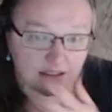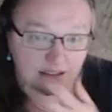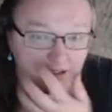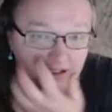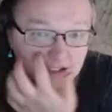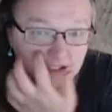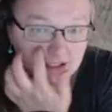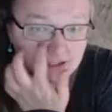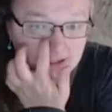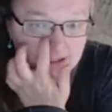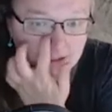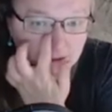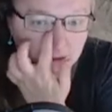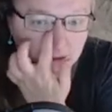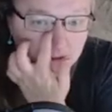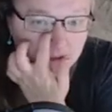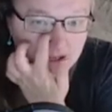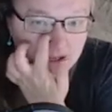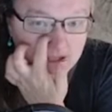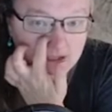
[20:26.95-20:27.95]
Just as
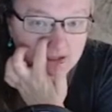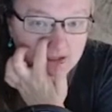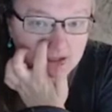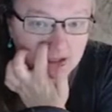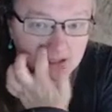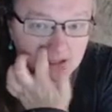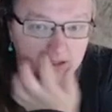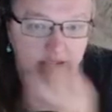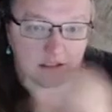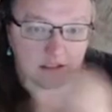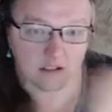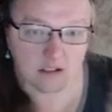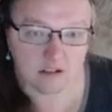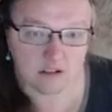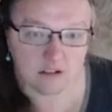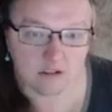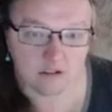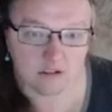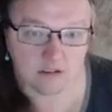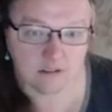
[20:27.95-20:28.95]
Christ does the church.